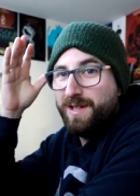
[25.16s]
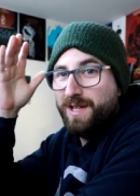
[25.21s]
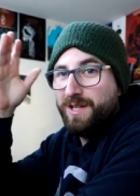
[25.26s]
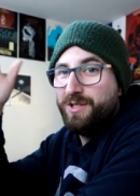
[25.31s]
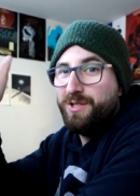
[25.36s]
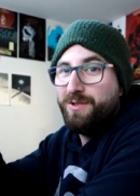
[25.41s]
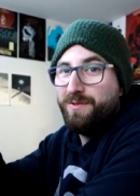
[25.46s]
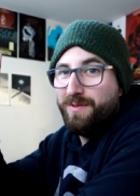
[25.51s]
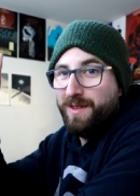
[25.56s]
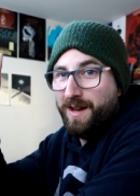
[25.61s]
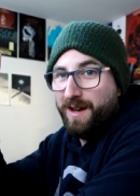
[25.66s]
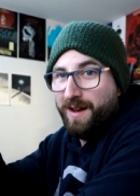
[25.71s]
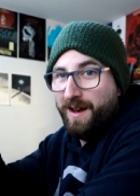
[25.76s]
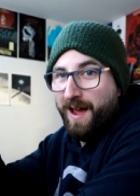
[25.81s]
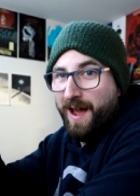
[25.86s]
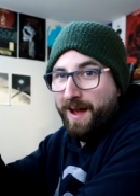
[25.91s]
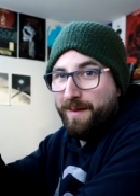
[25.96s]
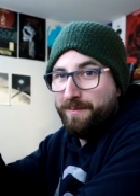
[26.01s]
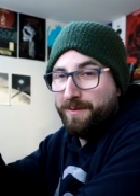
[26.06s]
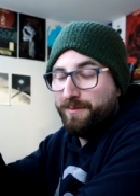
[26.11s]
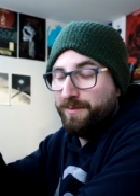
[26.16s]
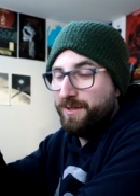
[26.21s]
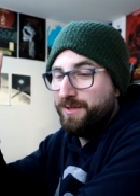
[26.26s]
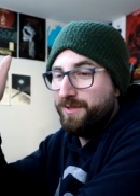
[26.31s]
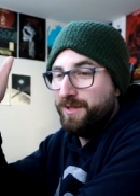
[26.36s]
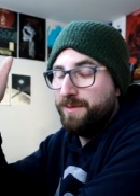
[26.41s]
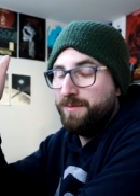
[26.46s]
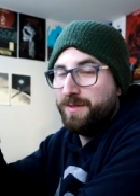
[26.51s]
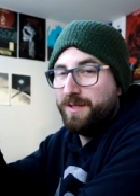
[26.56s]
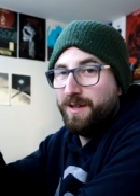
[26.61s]
issue that had happened when
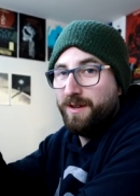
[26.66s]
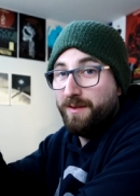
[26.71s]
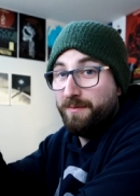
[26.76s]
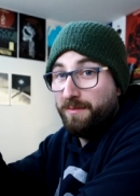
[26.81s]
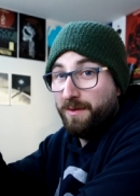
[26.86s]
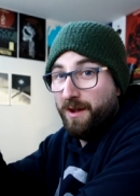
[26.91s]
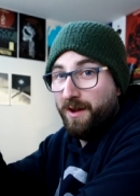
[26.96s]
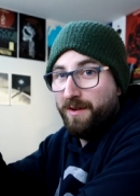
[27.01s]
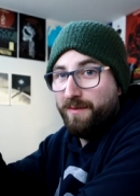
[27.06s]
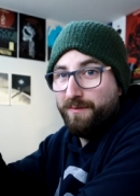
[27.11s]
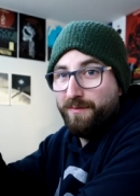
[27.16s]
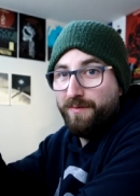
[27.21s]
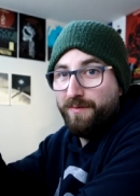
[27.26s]
James Gunn had gotten